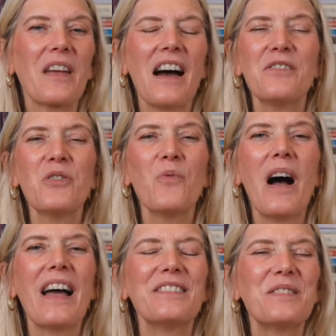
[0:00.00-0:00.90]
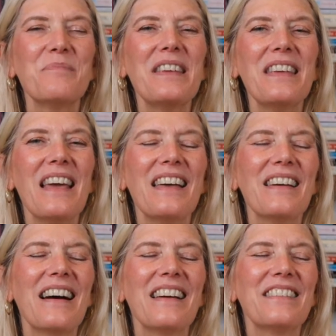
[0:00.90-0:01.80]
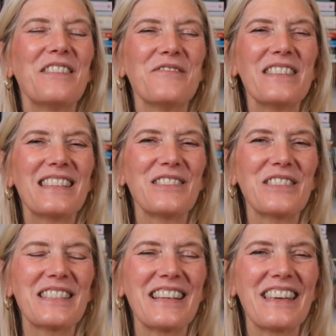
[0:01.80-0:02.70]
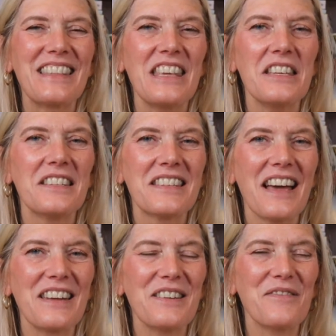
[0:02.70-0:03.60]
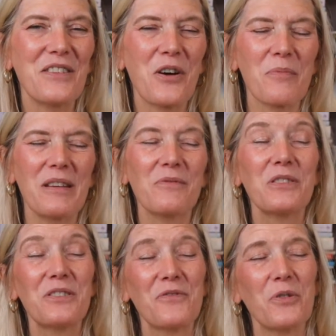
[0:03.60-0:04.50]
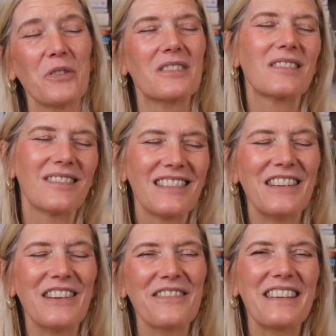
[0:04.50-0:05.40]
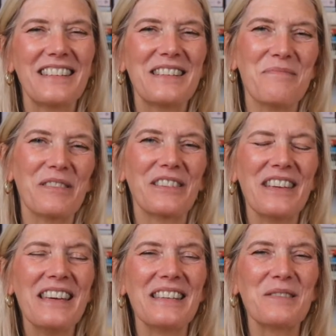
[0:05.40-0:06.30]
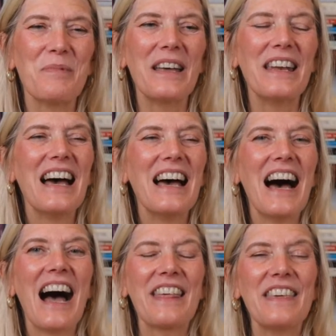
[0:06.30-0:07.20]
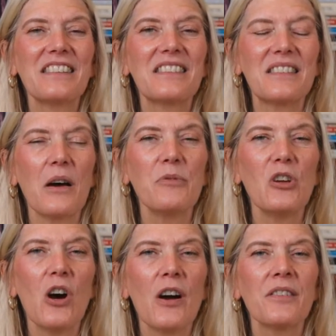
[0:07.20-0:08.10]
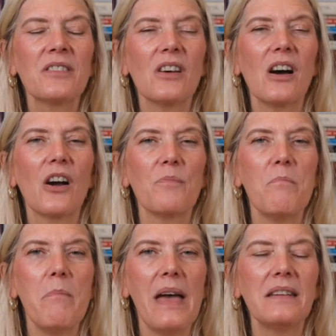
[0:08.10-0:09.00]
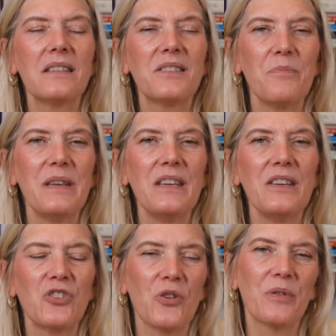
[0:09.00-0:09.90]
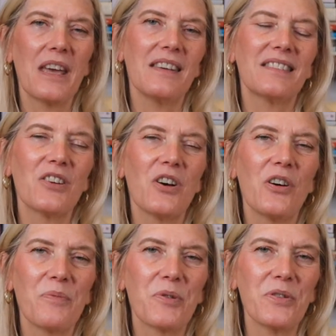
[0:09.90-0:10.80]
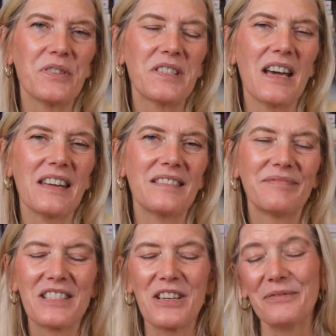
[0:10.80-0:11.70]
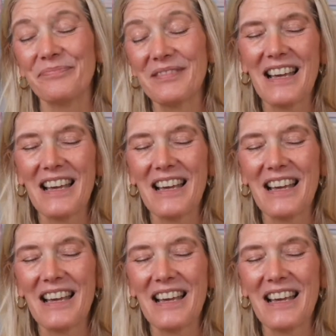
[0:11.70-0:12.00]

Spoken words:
don't know why. To me, it always looks like the inside of the garment, which of course, it typically is. But I think some yarns are meant to be showcased on the purl side. So